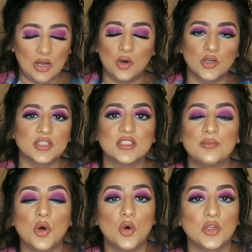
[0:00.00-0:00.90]
I ordered
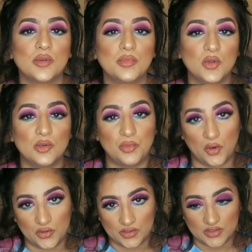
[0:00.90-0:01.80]
some Huda Beauty
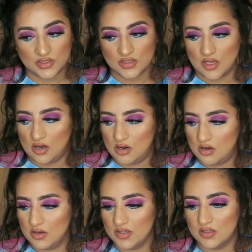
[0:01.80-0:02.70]
products
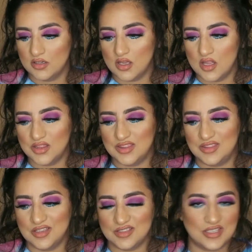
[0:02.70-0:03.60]
on
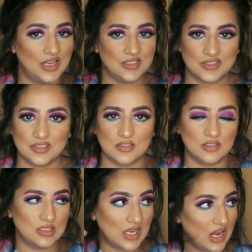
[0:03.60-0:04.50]
the site
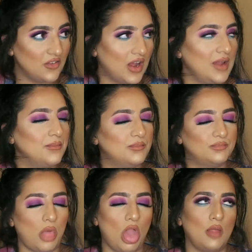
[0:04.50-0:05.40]
the direct I
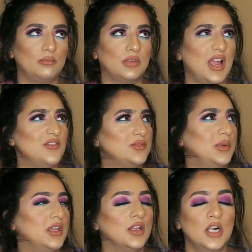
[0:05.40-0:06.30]
I can't
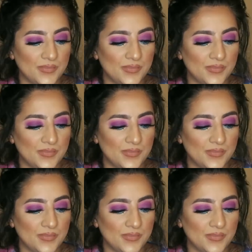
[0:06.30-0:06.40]
speak